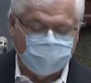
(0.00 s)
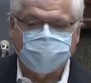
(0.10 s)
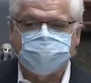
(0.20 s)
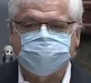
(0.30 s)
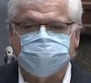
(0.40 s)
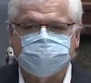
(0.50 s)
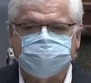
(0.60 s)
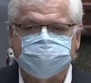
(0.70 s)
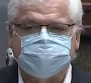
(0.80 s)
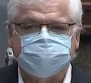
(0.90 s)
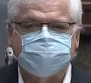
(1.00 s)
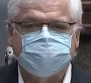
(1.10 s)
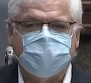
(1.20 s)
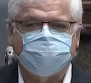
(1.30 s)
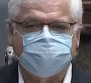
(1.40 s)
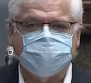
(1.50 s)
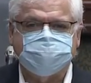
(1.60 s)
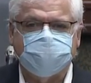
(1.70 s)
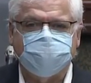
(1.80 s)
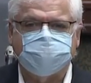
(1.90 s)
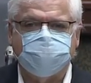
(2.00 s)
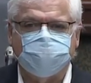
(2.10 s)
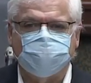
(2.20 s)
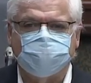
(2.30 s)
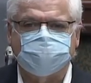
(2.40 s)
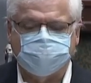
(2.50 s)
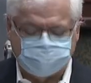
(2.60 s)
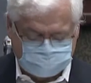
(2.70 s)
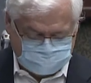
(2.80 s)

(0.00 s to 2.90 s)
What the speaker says: these nurses and for these healthcare workers.